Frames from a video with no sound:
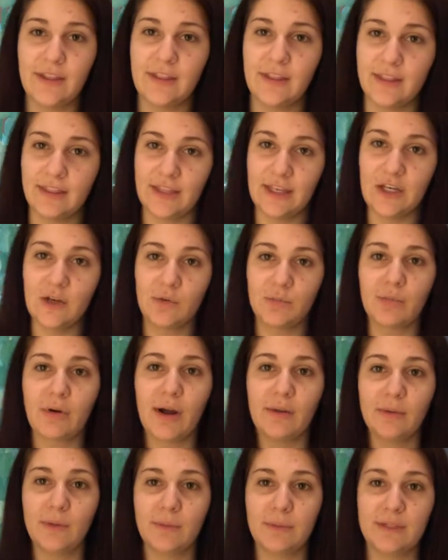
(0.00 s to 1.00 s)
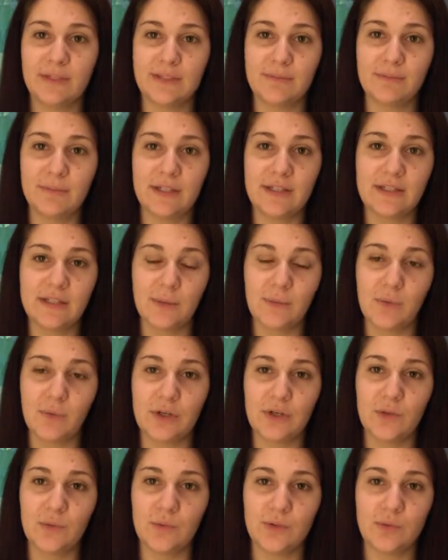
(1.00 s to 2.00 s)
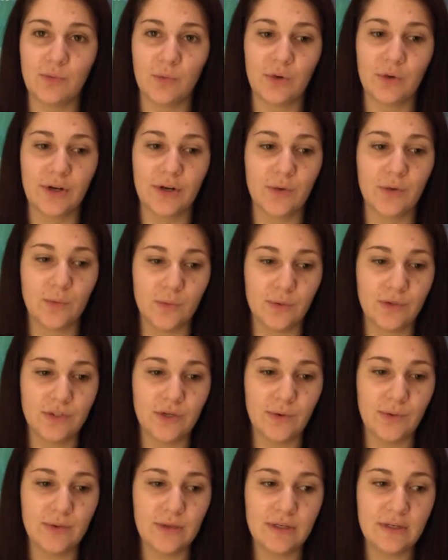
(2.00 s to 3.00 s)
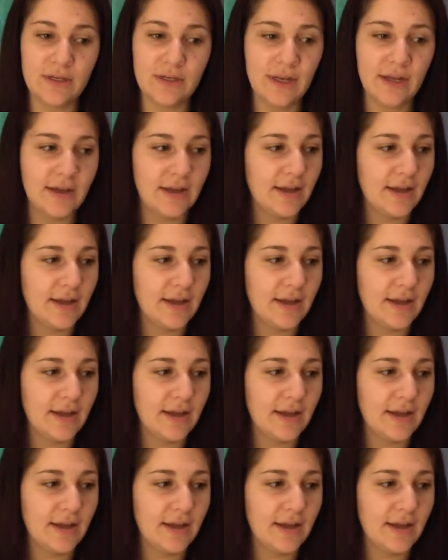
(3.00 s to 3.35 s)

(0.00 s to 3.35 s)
then you'd probably be someone who's more cool toned.